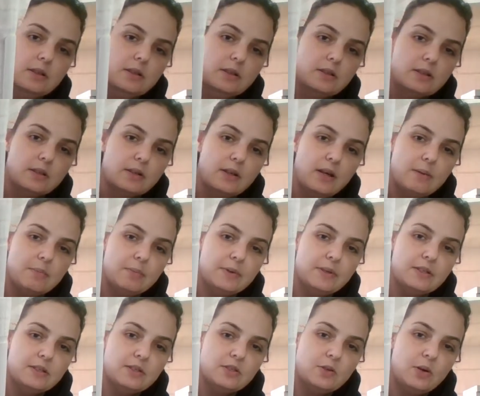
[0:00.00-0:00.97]
So yeah,
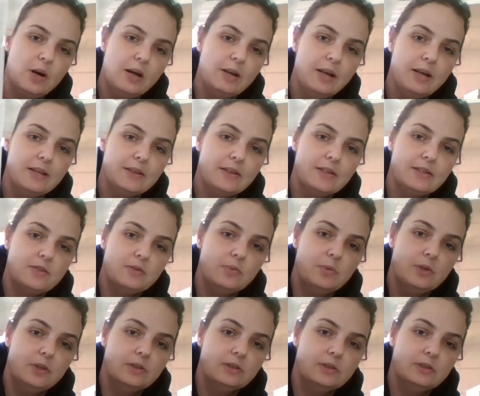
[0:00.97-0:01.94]
I like this
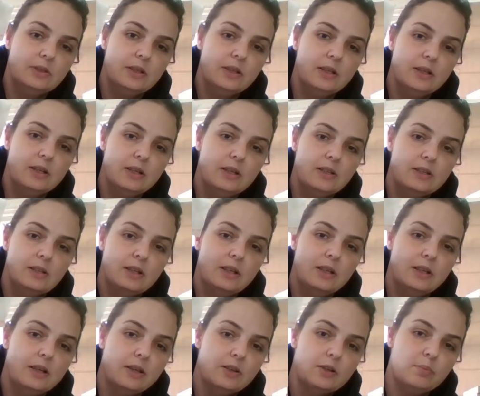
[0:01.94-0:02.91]
one and I
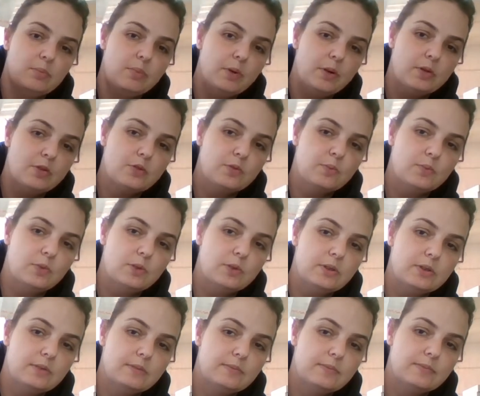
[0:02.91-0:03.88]
like the bottom one.
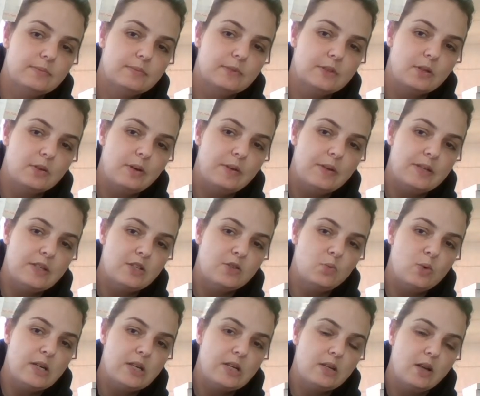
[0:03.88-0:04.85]
So this is
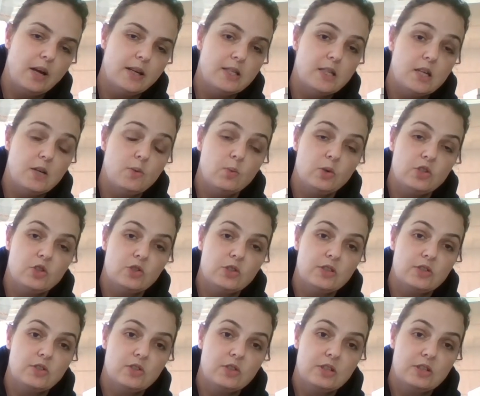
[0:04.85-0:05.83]
week 19, which
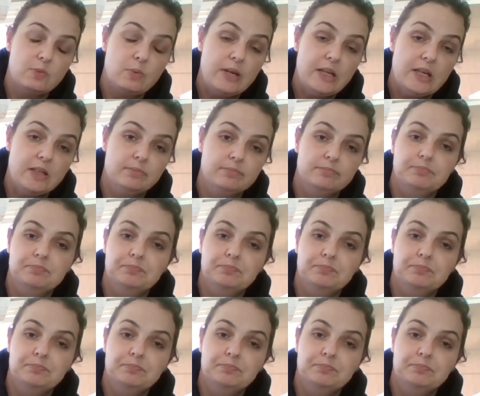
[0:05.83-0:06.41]
is this week.